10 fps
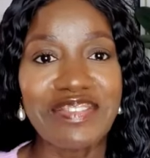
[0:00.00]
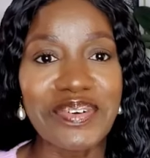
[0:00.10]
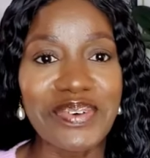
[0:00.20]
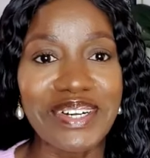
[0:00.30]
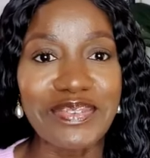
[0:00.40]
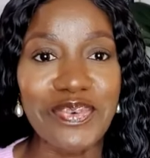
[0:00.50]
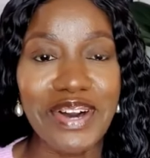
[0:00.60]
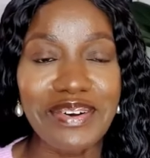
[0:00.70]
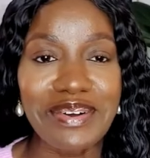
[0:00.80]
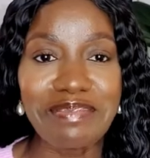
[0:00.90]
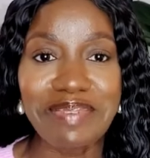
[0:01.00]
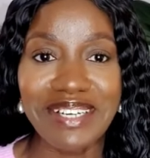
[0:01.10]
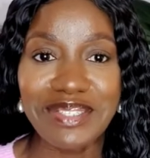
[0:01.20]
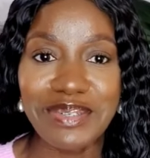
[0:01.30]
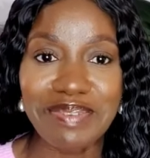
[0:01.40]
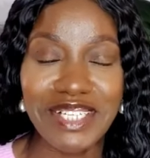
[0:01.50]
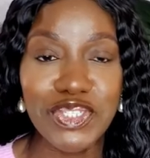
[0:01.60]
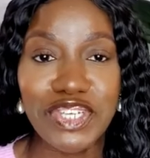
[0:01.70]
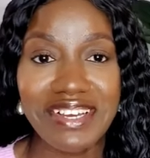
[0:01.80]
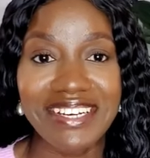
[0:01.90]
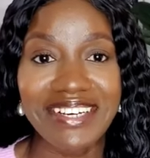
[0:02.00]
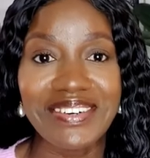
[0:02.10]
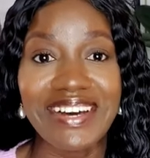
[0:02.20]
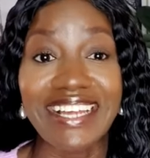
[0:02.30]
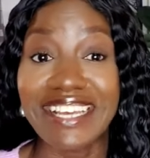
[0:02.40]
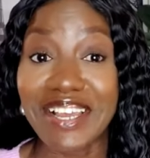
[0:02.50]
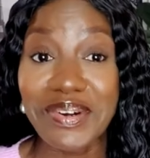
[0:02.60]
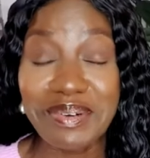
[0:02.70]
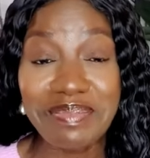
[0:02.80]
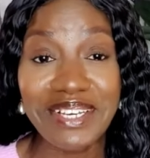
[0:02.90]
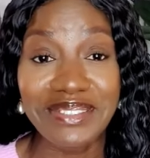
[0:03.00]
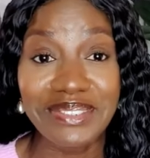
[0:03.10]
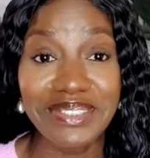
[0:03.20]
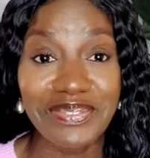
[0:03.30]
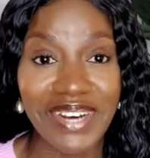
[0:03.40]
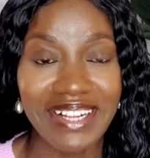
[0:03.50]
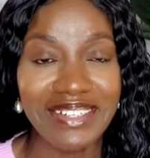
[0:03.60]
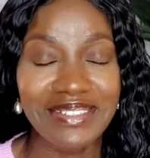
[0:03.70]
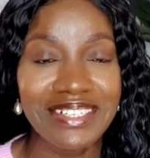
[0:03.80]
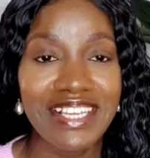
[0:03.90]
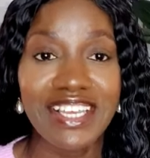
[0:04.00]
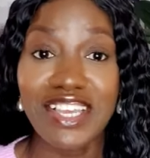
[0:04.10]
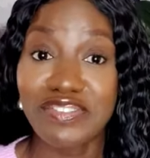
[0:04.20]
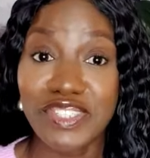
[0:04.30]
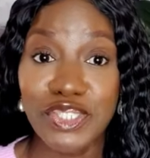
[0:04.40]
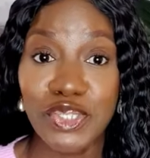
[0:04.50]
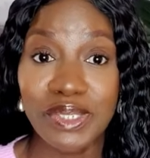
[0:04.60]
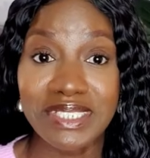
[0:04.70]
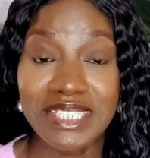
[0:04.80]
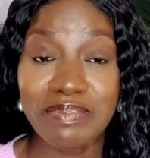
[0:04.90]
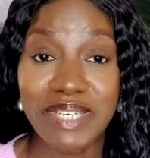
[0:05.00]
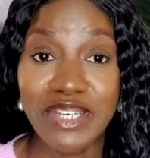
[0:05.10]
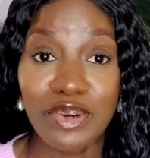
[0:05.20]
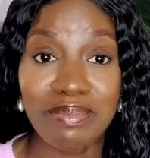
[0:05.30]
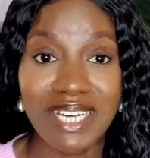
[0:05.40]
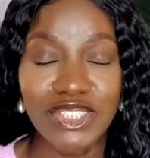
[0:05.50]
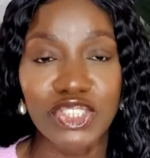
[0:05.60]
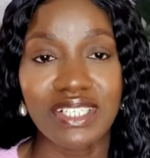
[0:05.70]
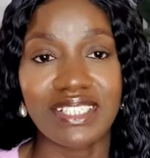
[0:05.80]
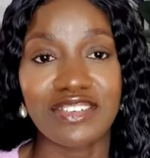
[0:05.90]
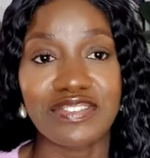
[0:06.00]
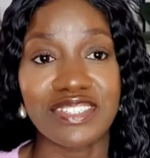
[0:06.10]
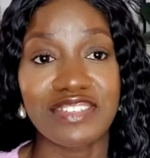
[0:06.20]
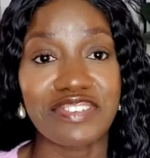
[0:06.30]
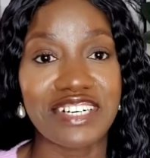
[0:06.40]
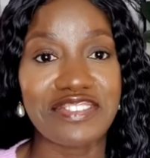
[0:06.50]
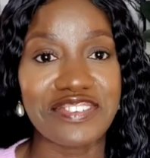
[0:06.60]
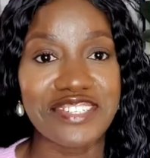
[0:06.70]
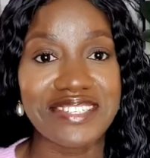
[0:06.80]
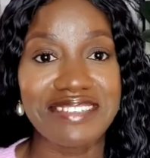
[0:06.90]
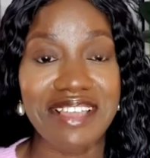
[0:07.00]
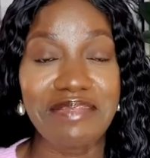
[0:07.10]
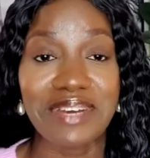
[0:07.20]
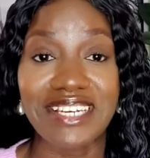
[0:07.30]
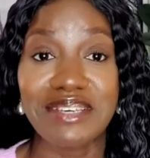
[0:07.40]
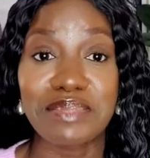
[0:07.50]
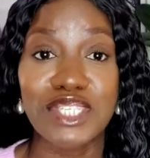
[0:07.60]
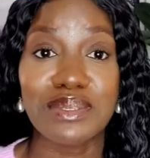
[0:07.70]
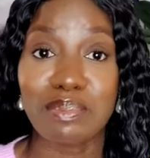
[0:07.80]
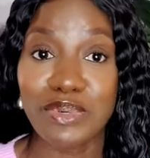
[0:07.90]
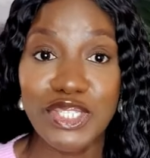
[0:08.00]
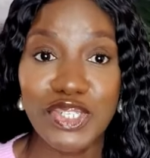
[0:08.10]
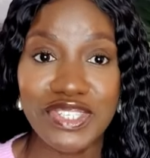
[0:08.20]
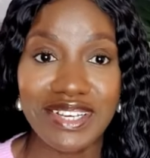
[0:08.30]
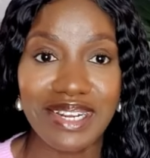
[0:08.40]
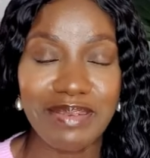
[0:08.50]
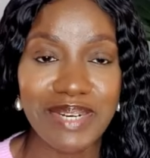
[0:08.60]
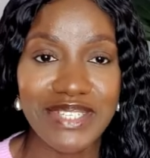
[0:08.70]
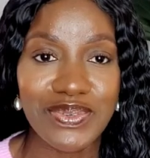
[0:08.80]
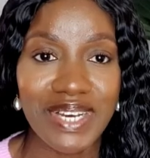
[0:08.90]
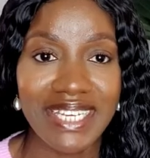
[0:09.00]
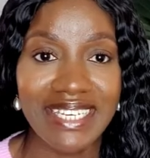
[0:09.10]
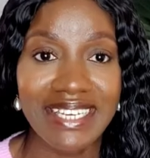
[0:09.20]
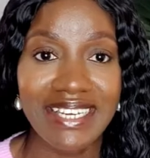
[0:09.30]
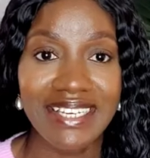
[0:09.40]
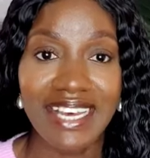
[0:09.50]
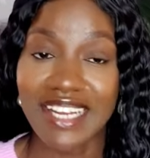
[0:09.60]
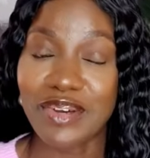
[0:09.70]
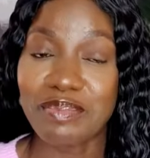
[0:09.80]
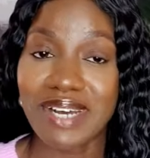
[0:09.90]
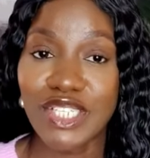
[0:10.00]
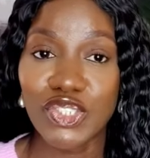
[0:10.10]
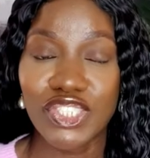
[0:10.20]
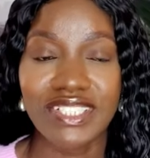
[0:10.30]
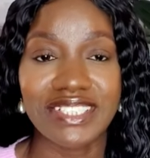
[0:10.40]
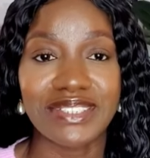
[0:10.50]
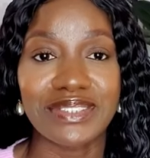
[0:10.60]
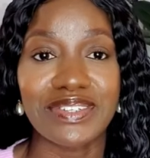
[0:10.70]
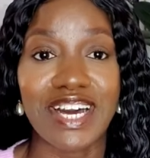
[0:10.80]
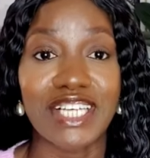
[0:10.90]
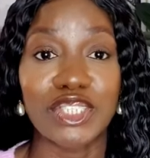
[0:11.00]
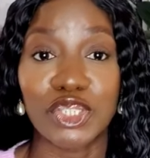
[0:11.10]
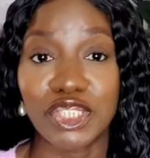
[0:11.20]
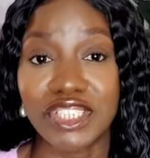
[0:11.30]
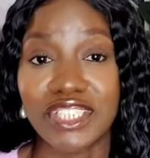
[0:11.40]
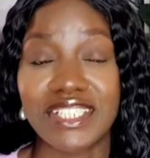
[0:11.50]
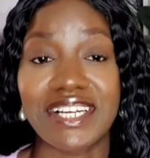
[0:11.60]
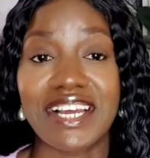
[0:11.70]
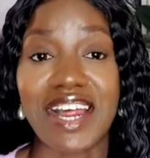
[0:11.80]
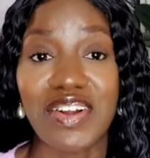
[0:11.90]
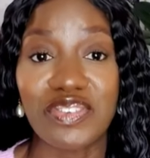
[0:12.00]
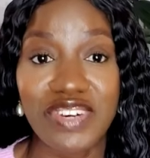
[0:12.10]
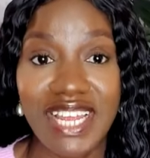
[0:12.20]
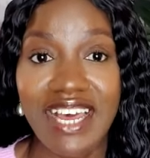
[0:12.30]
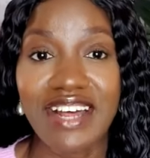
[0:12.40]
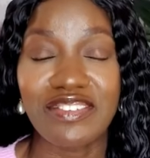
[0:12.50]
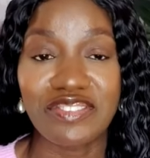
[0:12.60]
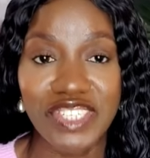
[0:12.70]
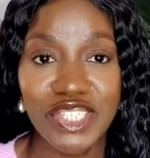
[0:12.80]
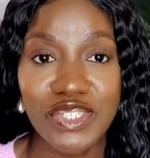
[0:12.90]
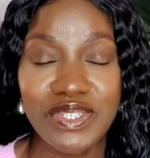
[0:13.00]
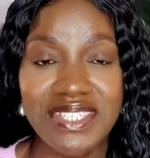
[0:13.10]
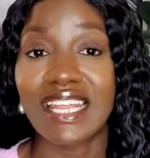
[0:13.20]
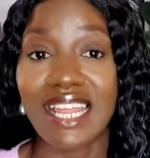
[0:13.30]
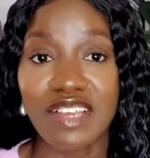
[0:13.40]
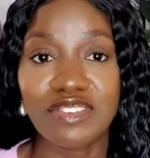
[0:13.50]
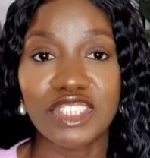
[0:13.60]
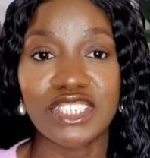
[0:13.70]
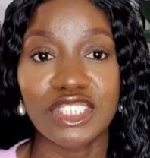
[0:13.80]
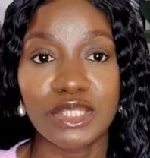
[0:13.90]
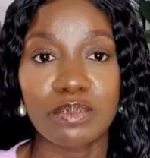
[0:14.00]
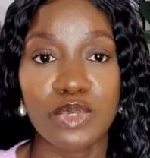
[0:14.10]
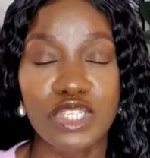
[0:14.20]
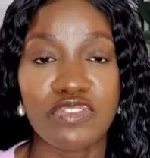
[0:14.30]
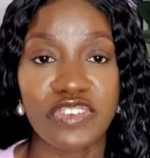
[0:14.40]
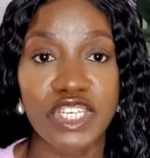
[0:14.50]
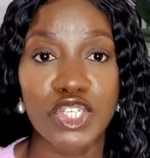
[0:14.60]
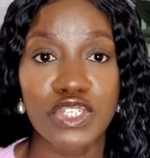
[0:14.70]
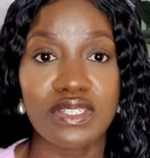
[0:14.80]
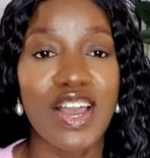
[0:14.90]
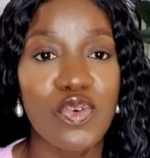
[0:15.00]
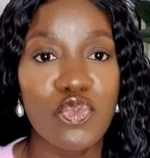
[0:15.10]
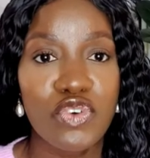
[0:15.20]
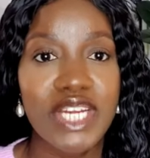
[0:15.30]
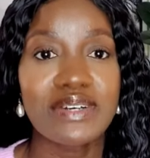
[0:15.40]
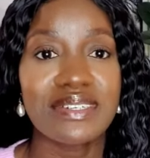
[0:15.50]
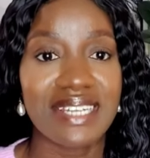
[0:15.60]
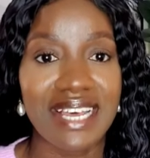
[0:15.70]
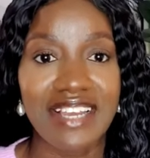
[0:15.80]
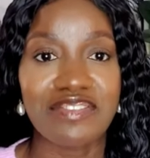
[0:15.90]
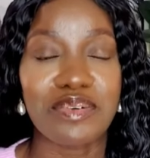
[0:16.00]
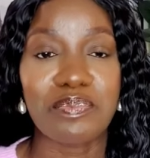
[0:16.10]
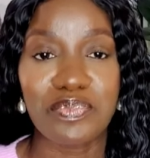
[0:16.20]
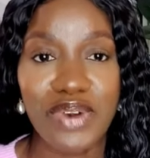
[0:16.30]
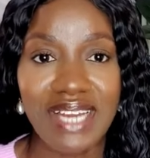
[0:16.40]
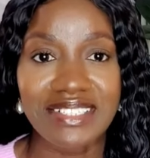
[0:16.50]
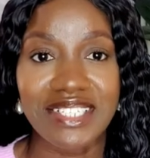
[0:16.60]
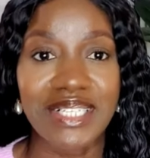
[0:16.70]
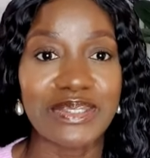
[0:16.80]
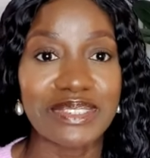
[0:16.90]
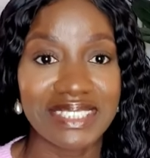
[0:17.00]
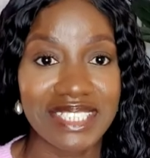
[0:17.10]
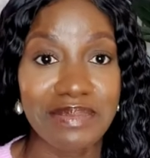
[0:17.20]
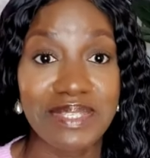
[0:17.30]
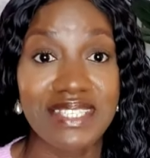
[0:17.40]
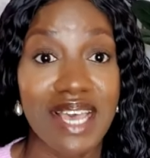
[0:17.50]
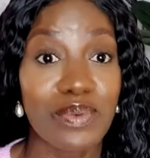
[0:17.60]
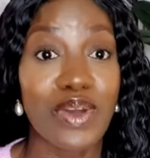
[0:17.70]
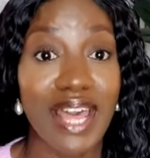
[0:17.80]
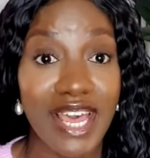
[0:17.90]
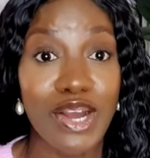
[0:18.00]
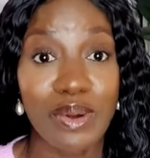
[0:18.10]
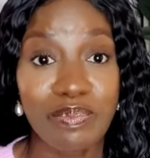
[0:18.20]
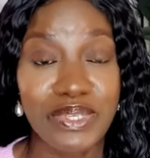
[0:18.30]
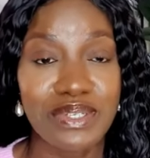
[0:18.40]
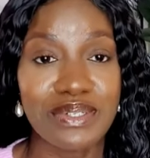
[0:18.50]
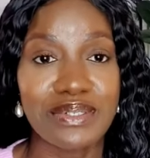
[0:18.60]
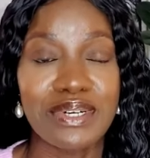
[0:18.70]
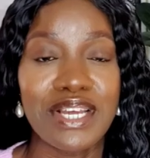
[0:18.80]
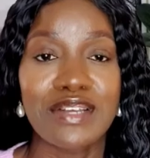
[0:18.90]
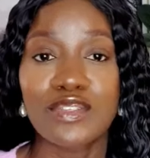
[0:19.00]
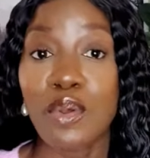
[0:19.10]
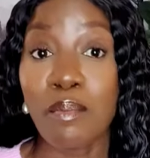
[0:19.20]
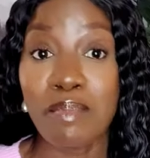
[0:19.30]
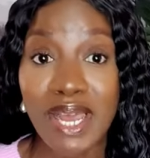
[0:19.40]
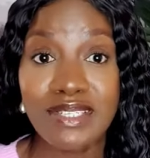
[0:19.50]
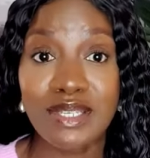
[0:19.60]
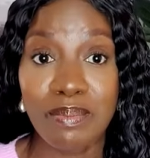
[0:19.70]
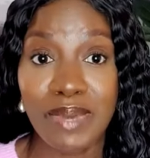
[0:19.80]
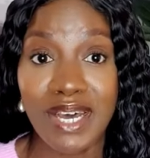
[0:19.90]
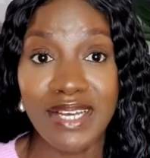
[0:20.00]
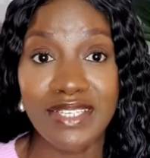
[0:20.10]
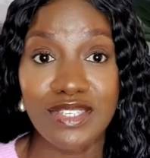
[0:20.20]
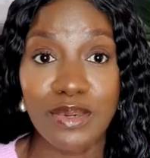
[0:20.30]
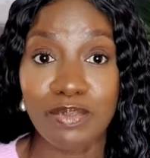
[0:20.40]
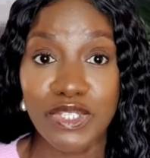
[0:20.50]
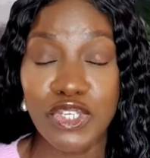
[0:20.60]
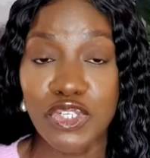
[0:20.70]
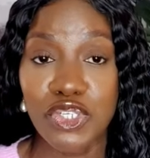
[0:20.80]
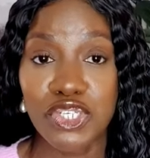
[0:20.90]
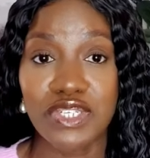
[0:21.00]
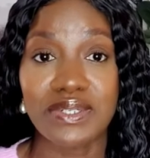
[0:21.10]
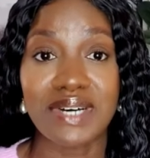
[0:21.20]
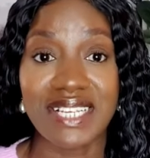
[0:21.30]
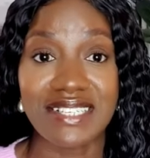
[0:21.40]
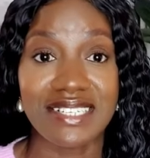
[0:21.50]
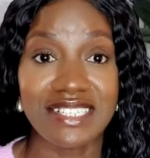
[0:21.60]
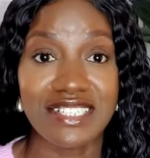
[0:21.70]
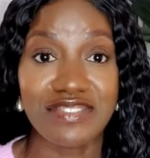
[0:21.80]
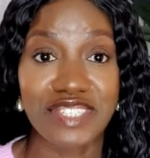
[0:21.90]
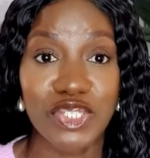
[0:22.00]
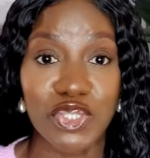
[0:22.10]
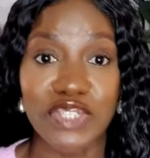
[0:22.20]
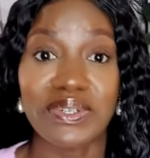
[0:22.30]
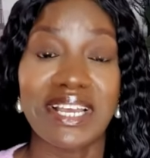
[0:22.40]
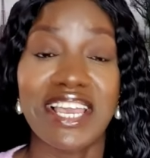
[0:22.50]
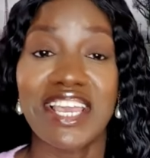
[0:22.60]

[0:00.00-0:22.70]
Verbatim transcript: everyone, welcome back to my channel and I hope you are doing well. If you're joining me on my channel for the very first time, my name is Mojisola Obazuaye and on my channel I share career videos, life-changing motivation and real-life practical tips that will help you to maximize your potential as an individual.